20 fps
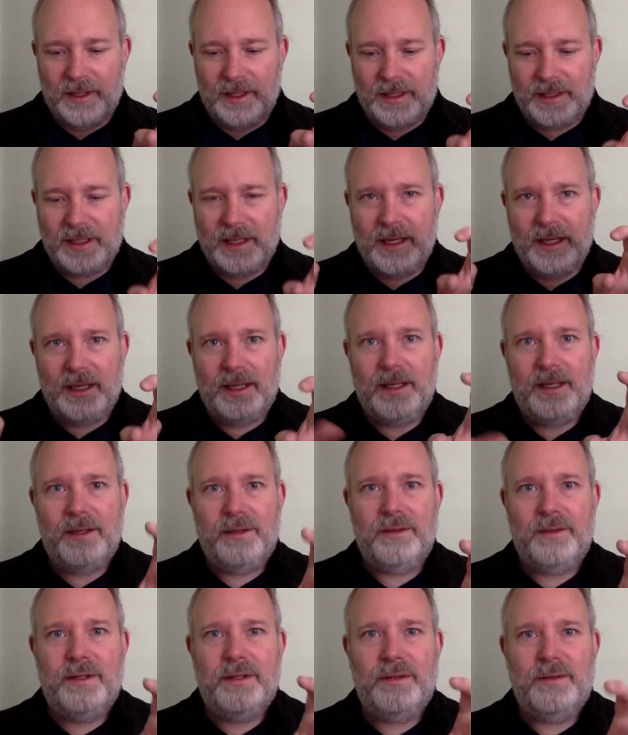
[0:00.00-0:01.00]
let's get
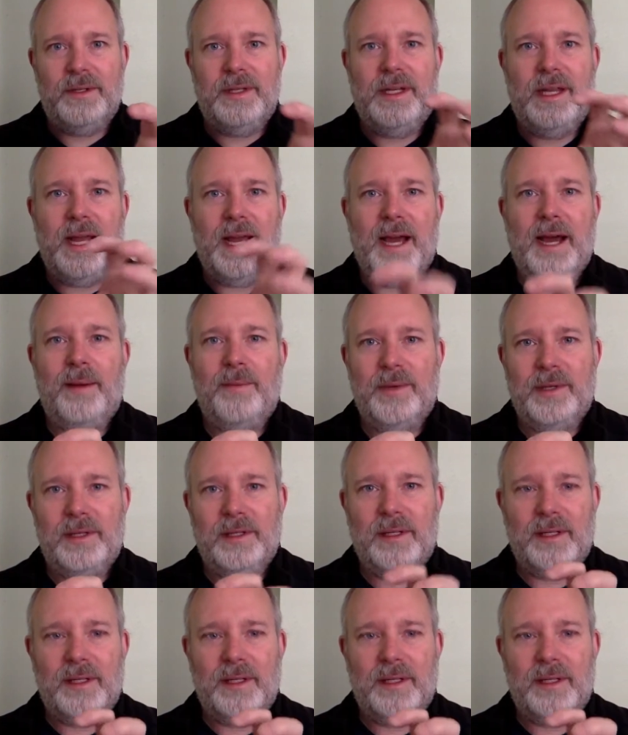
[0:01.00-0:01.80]
you to adapt.